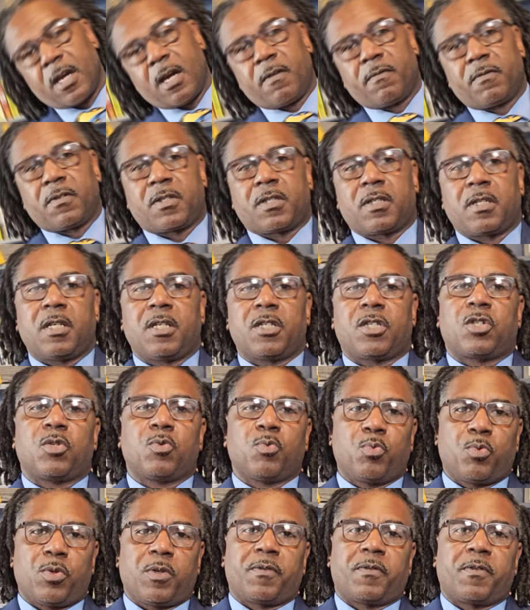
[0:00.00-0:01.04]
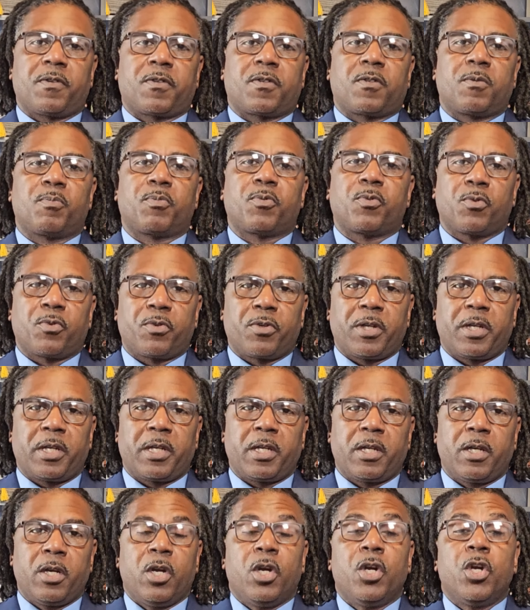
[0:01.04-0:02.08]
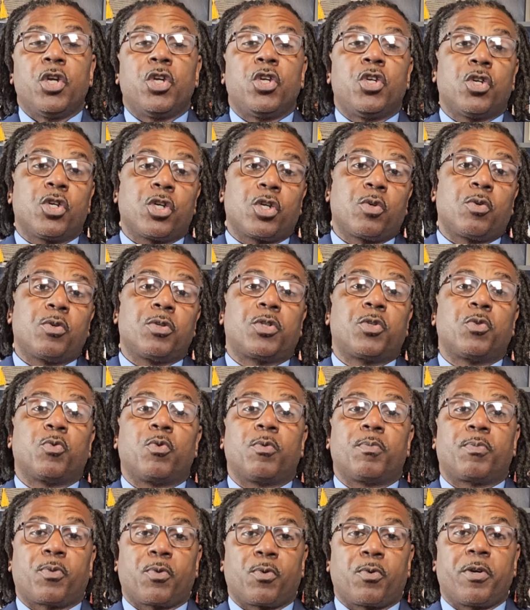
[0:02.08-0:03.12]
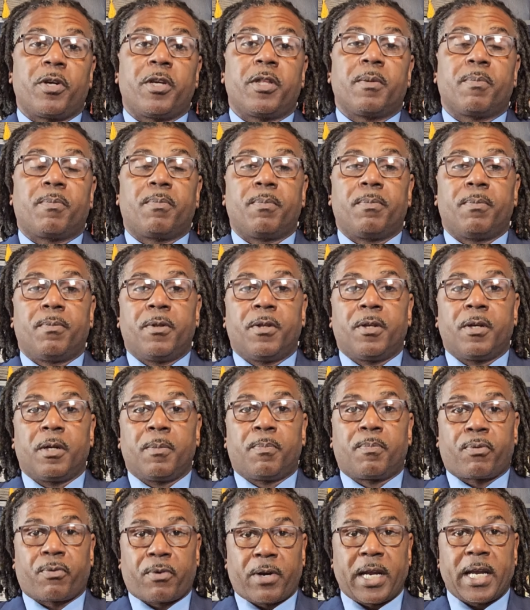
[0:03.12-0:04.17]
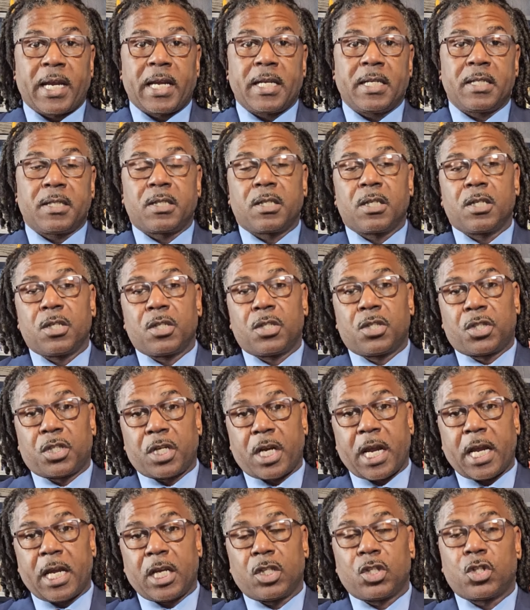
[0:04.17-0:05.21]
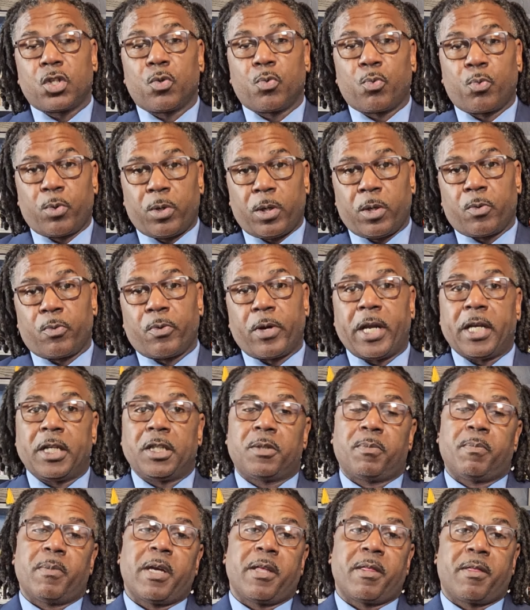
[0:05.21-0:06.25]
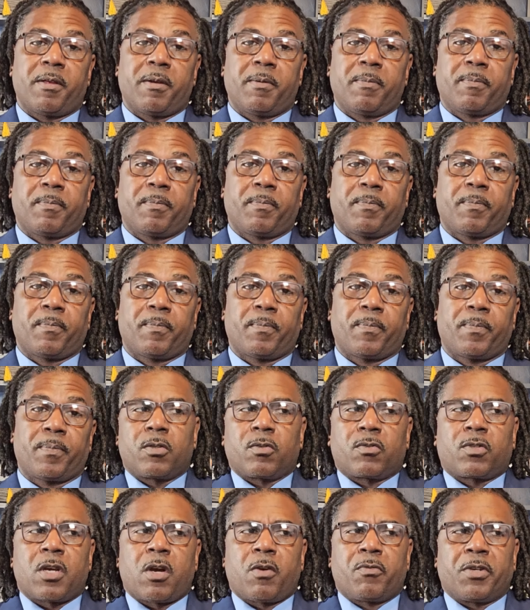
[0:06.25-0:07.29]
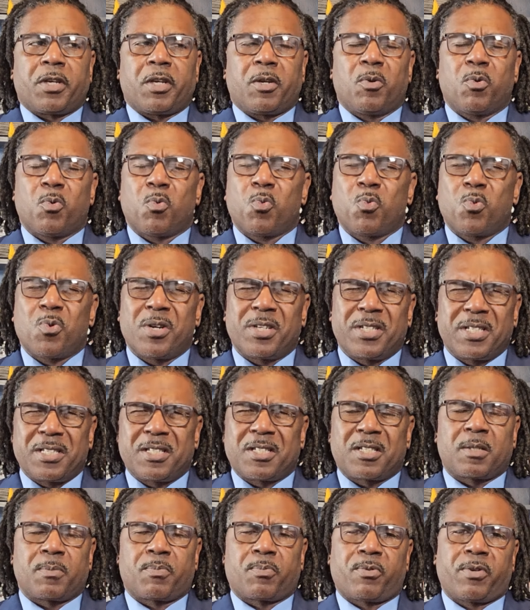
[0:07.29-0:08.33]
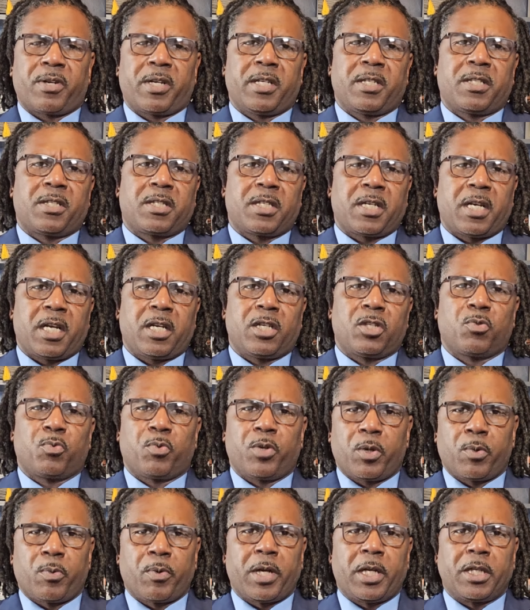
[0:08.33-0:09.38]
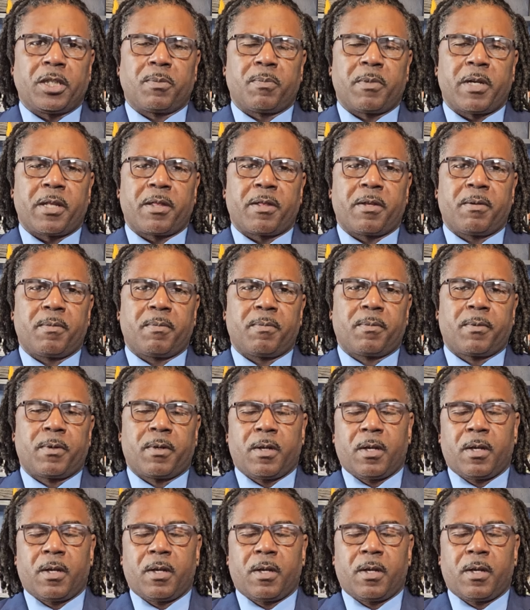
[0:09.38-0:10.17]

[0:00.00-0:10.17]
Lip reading: conversation with this employee, you're going to employ the praise, change, rearrange method. So Tony, what is the praise, change, rearrange method?